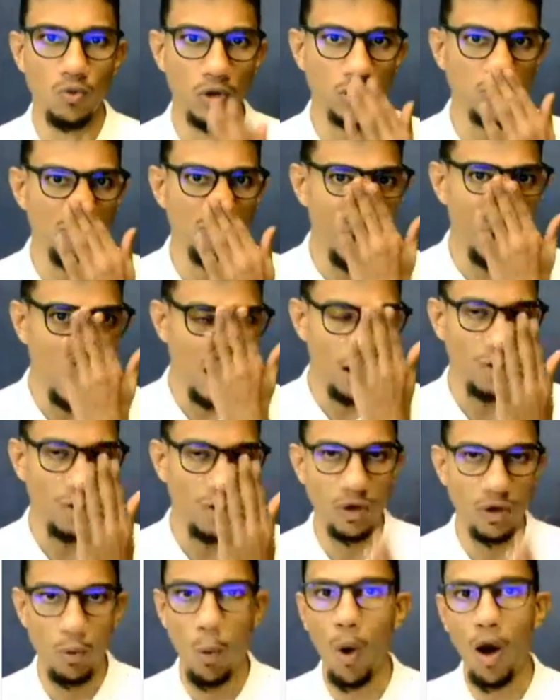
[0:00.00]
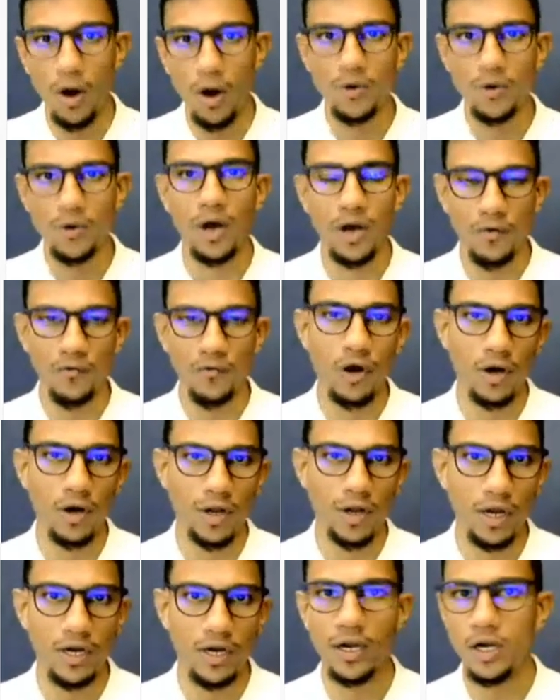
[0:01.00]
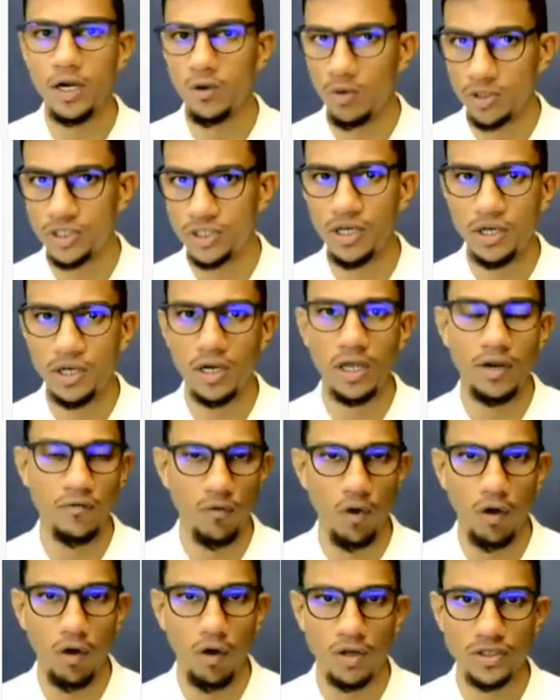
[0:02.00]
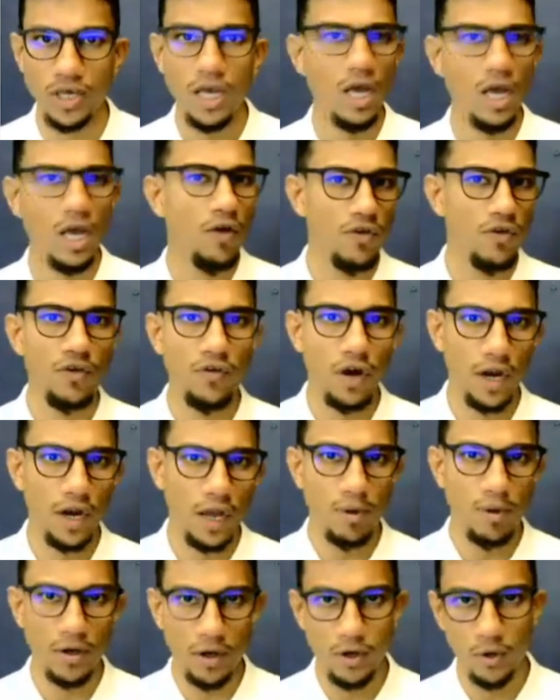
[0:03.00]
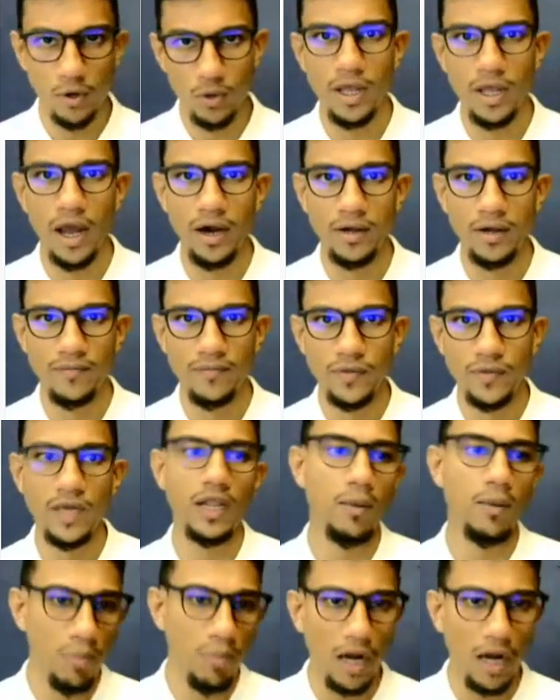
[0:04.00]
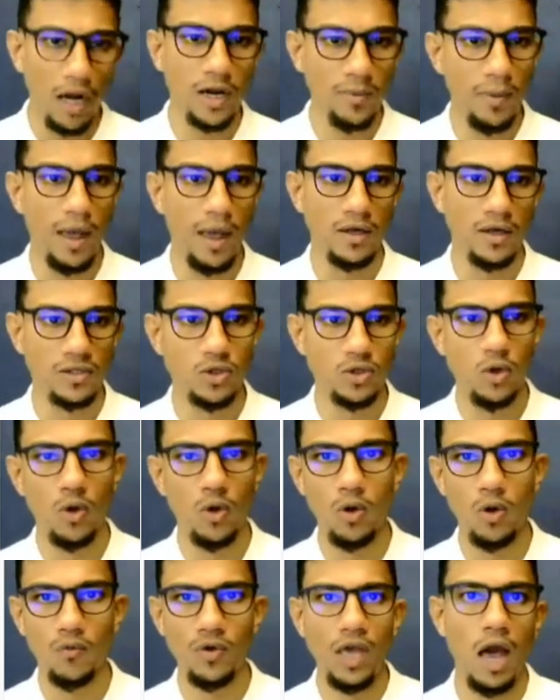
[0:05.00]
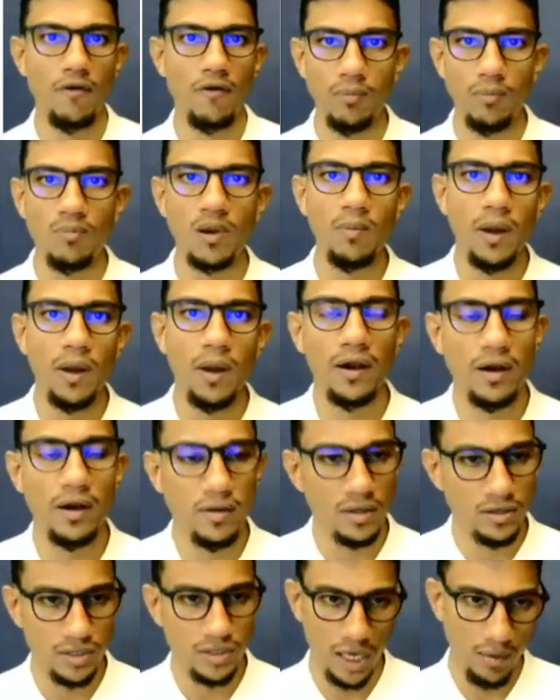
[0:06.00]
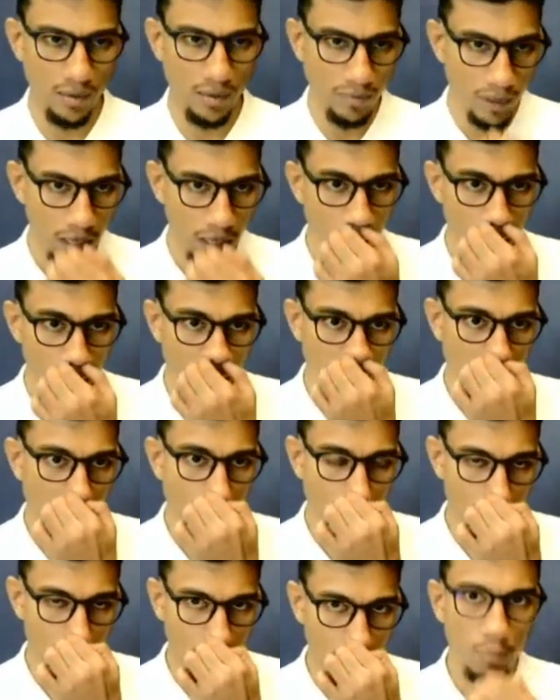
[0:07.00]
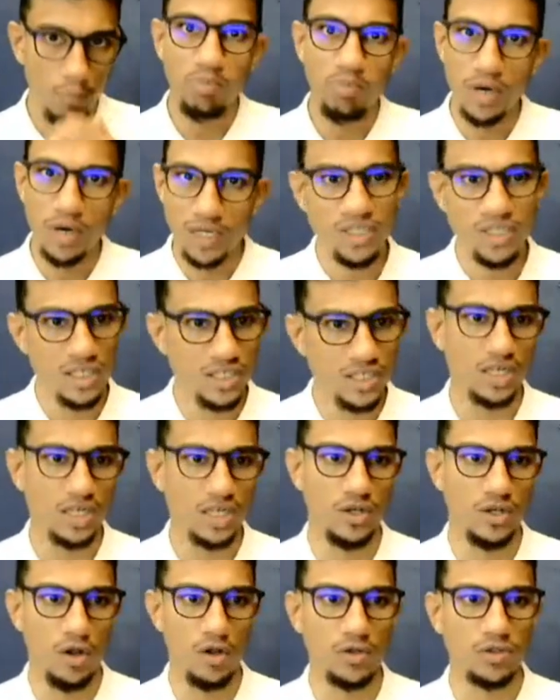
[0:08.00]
which we want to convert it into a single invoice, we were able to do that in a bulk manner. So we have implemented the same in our purchase section